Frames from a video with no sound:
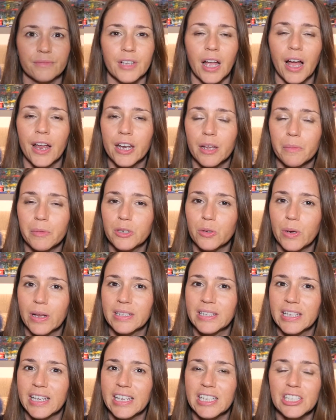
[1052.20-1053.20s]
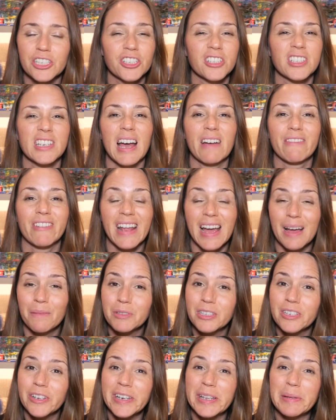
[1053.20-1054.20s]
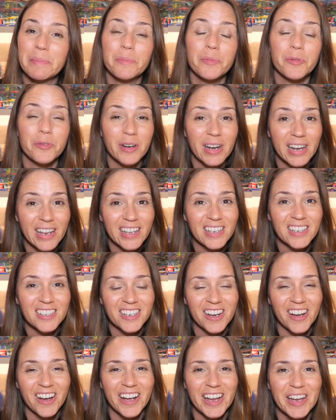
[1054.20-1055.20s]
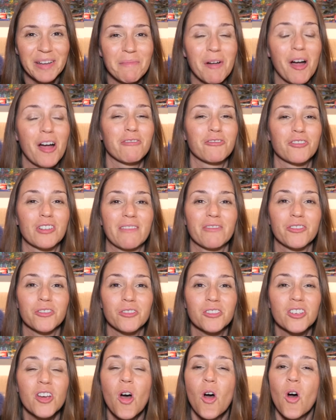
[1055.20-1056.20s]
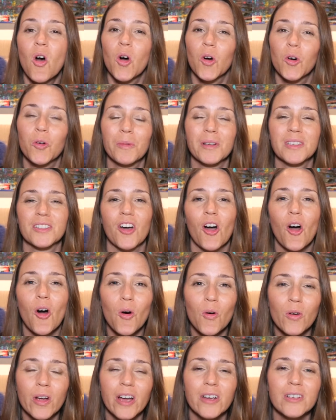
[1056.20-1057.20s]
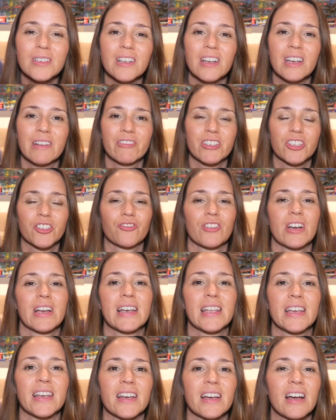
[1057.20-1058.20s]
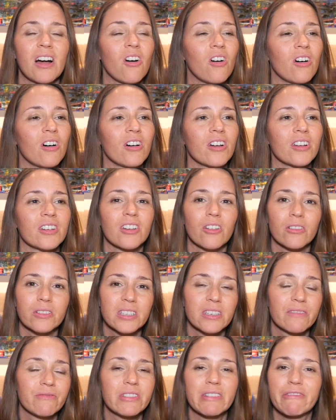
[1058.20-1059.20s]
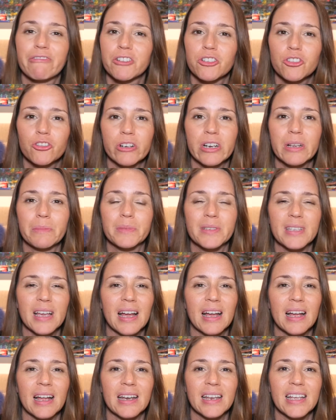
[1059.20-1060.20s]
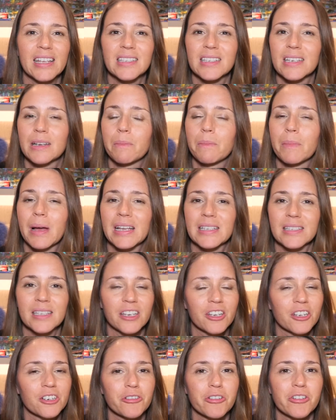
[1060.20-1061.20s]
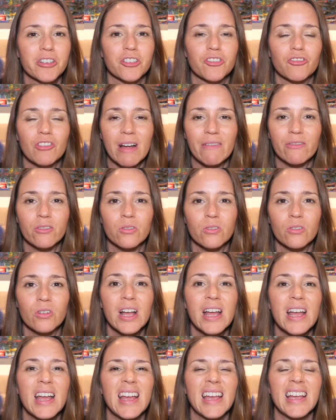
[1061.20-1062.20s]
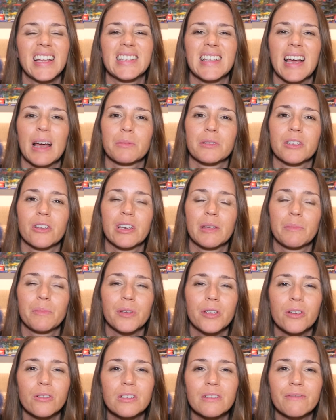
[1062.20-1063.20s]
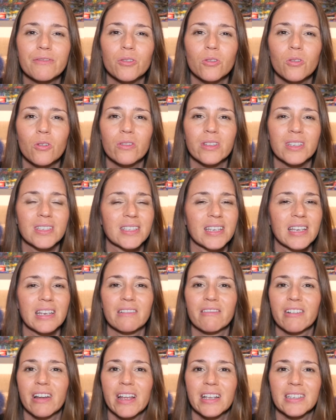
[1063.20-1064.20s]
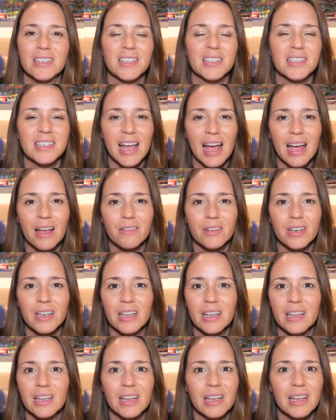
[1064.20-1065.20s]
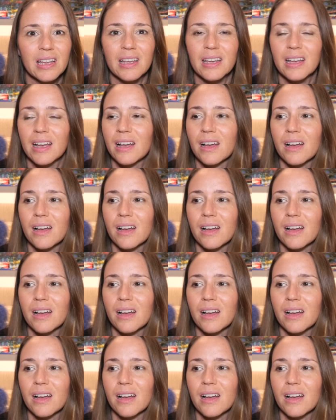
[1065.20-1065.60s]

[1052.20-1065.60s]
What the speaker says: And number 20 is just to have an absolutely brilliant time. I've travelled almost the whole coastline of Australia on lots of different trips, and it's an amazing country to travel. It's absolutely beautiful. The scenery is astounding.